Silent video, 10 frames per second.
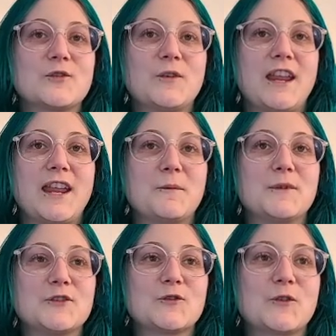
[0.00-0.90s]
game,
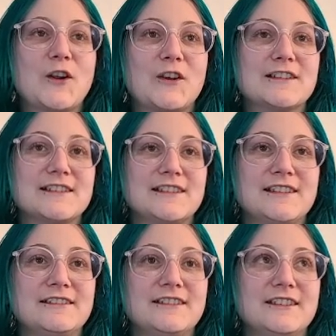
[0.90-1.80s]
digital
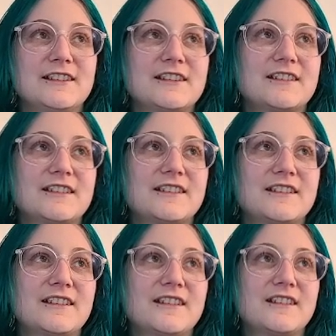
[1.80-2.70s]
currency. Like,
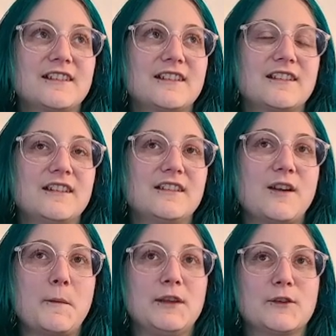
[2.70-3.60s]
I
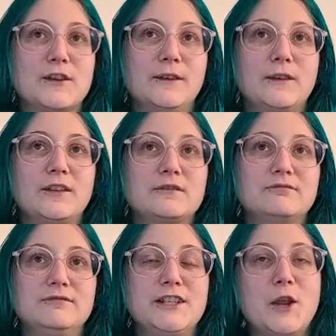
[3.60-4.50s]
mean, there is
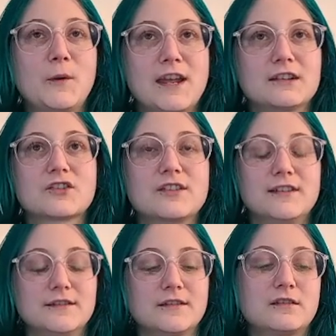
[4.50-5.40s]
Neocash that
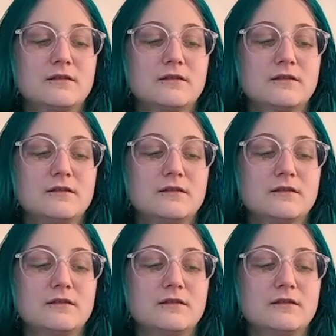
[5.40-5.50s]
is,